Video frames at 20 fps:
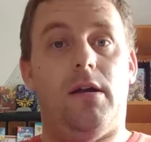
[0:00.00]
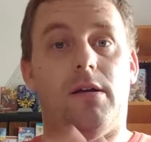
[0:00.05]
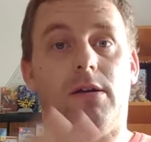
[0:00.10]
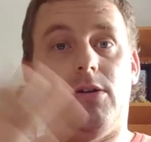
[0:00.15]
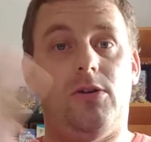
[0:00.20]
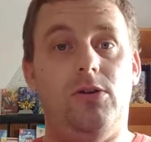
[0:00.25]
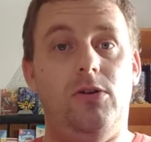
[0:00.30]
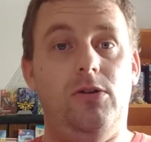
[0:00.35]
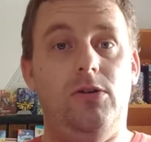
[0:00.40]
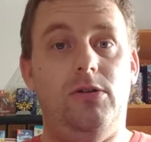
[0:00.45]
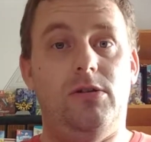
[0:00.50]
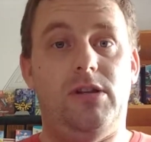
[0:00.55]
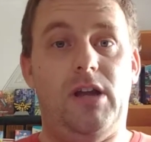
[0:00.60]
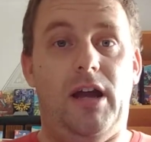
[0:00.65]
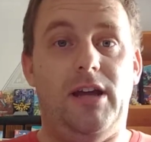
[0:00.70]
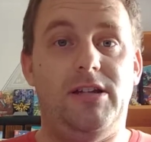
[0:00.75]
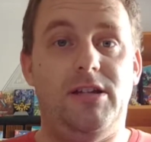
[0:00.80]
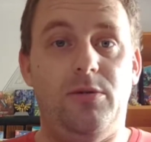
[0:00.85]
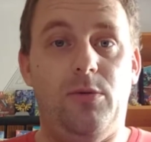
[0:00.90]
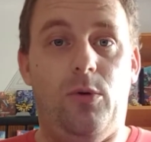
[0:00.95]
Good
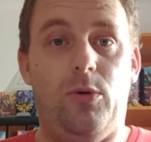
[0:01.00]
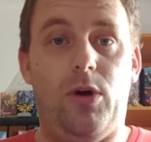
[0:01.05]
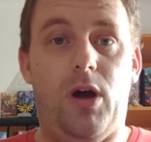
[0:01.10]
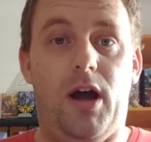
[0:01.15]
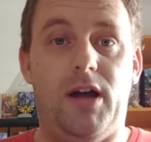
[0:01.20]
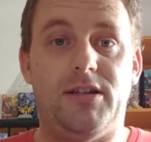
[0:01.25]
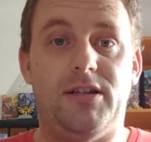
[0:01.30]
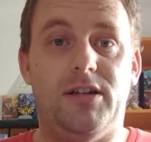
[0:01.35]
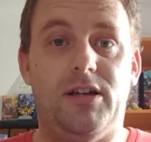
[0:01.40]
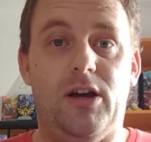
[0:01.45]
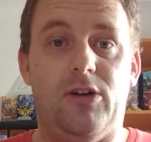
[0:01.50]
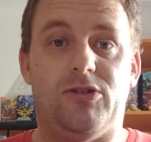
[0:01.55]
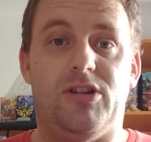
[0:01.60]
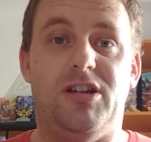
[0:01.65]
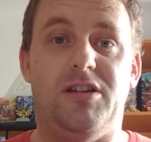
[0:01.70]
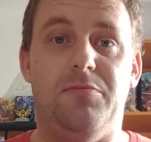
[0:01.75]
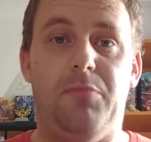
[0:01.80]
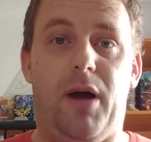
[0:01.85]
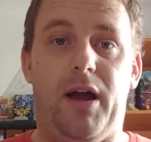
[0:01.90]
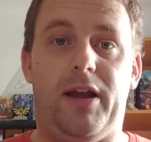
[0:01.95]
day to you all, guys and girls.
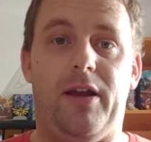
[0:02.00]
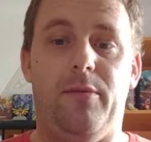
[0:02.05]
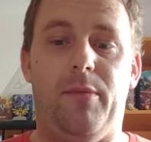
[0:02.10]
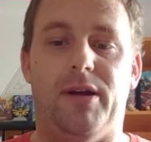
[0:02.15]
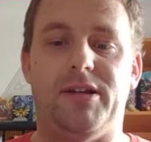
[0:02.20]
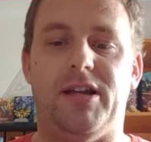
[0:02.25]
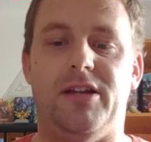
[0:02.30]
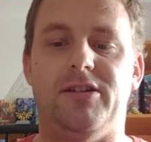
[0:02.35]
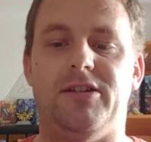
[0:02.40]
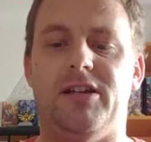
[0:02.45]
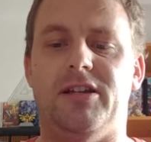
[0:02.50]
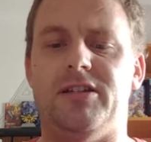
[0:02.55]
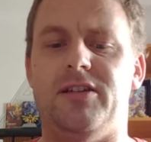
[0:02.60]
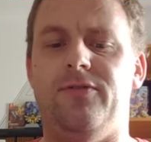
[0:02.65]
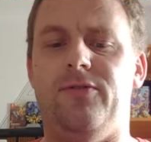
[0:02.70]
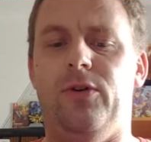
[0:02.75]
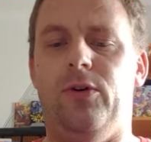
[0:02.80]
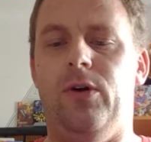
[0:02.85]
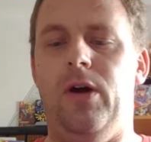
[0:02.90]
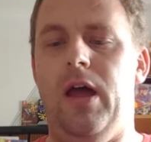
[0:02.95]
This is Mike here, my
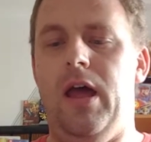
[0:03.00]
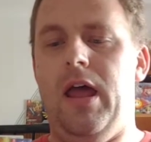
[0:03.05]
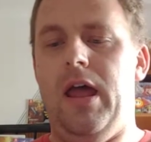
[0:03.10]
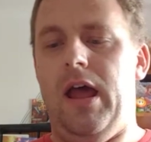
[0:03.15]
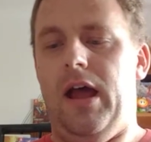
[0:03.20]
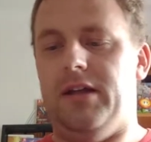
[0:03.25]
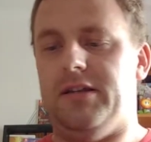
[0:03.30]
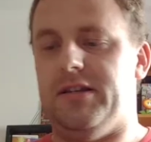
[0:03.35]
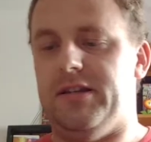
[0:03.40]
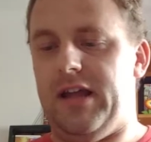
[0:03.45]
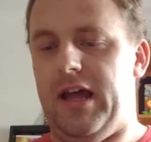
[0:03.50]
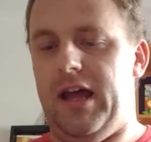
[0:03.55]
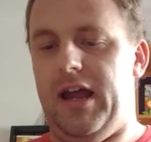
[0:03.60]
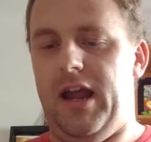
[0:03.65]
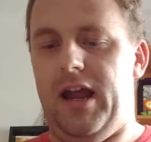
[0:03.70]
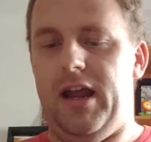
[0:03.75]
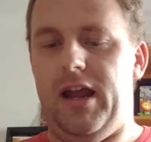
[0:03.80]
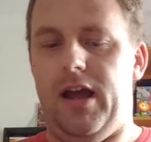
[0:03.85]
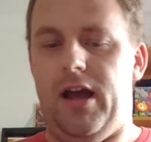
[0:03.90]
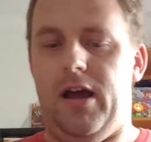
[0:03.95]
1064, and
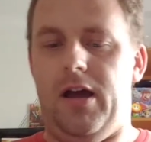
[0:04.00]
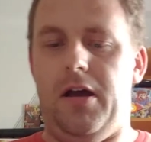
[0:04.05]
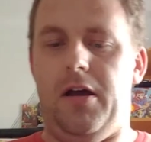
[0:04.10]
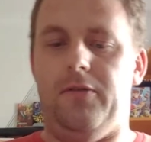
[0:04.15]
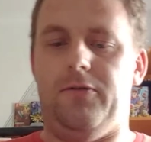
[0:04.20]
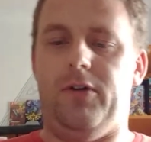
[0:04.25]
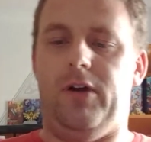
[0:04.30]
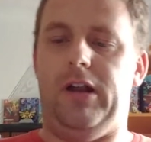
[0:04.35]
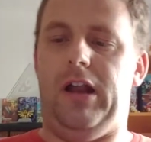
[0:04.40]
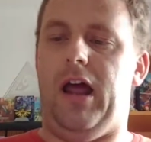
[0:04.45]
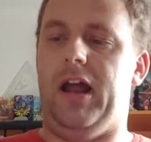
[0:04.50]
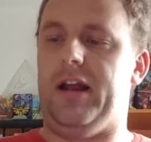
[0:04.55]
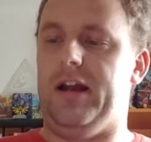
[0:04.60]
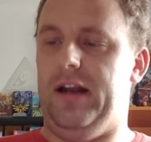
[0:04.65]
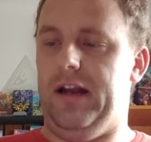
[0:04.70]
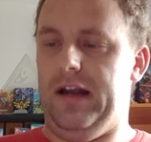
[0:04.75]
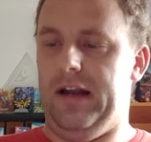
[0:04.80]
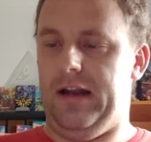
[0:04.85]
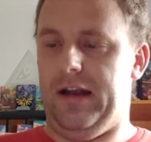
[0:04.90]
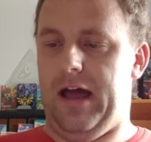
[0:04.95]
today I've got like a
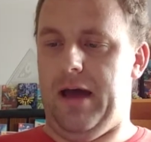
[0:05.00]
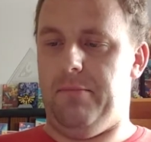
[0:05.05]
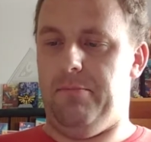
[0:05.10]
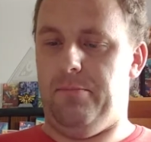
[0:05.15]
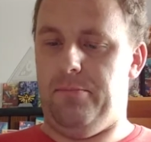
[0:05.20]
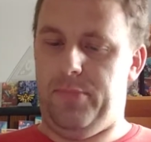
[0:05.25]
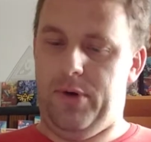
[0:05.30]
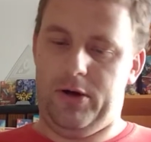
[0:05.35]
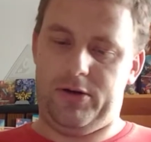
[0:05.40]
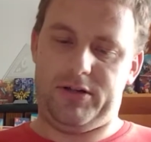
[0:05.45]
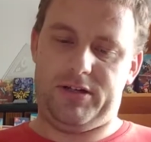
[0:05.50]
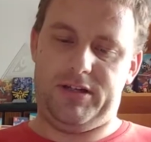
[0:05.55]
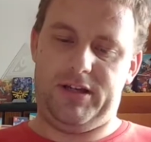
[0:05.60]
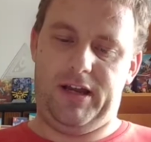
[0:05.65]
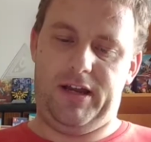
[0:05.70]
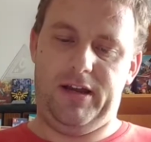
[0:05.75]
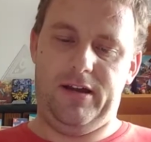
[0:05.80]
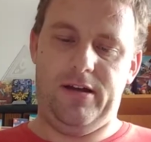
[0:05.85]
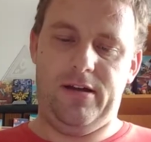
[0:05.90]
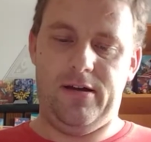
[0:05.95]
little
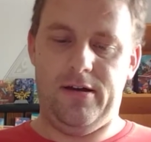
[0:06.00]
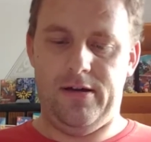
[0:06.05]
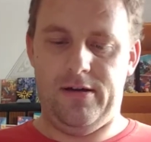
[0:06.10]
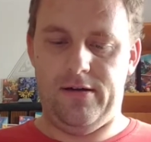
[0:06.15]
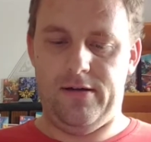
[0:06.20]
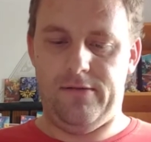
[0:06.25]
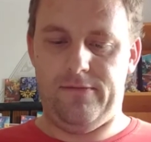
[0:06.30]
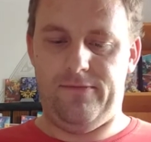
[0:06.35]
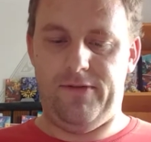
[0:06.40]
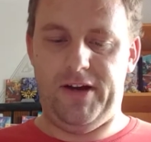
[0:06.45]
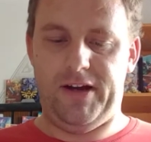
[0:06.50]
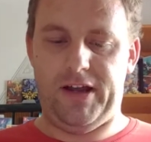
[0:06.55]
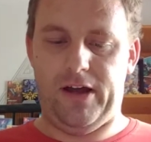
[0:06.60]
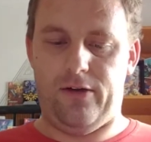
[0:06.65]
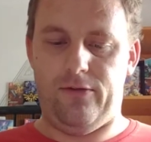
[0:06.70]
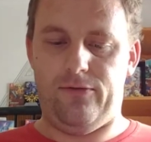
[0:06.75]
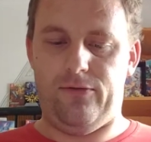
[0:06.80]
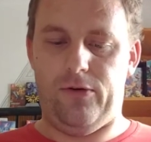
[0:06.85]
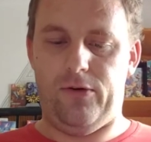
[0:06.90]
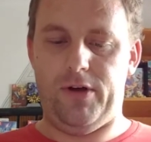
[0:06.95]
unboxing
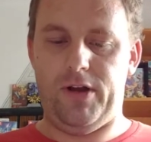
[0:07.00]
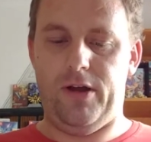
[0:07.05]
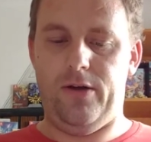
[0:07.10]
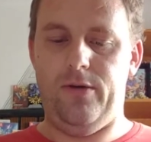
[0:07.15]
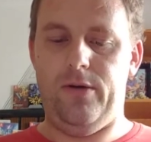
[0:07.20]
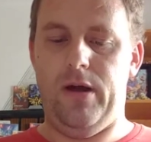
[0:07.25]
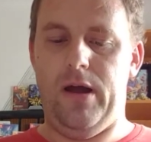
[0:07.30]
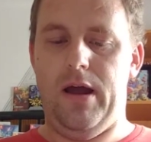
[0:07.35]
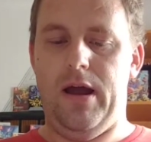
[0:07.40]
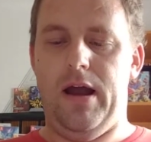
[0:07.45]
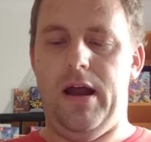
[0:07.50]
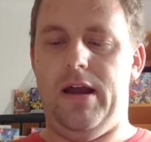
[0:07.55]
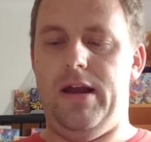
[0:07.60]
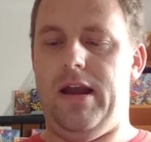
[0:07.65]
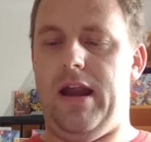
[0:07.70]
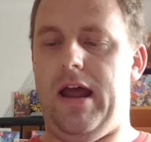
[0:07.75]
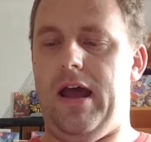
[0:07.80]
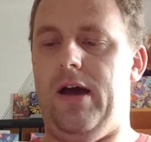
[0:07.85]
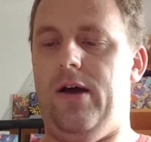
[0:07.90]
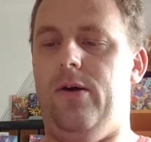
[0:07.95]
video for you.
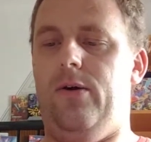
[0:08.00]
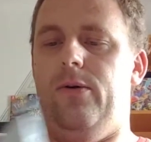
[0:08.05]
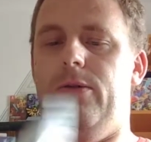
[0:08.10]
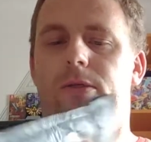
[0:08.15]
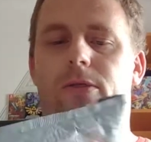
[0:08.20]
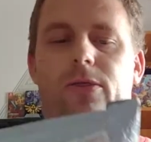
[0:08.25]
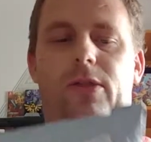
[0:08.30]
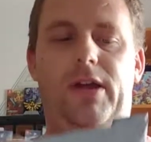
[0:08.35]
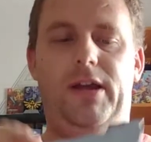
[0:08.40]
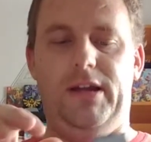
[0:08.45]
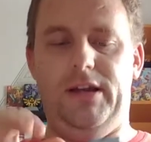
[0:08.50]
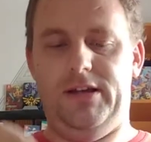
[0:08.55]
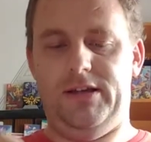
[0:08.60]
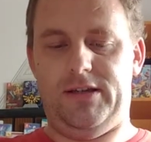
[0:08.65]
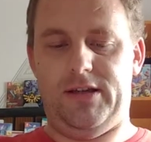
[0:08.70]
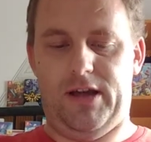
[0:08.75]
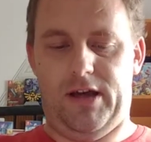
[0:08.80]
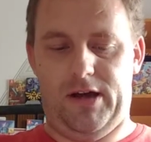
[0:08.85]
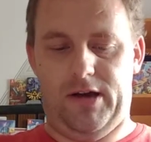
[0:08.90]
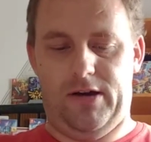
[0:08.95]
Now,
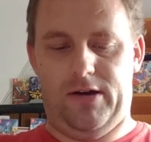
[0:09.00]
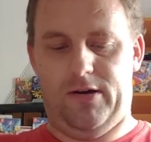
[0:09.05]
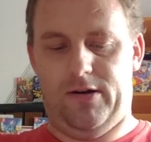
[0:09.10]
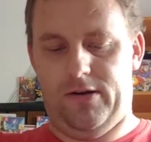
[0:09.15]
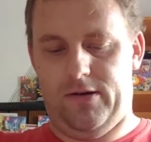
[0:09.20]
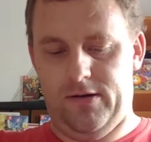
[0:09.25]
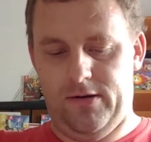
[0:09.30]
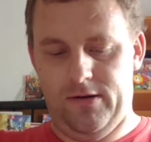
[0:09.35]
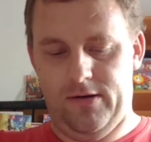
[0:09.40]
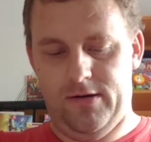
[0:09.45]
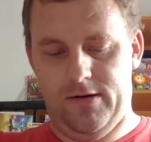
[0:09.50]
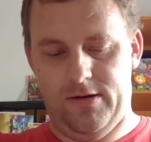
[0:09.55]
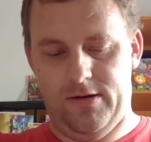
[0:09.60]
these are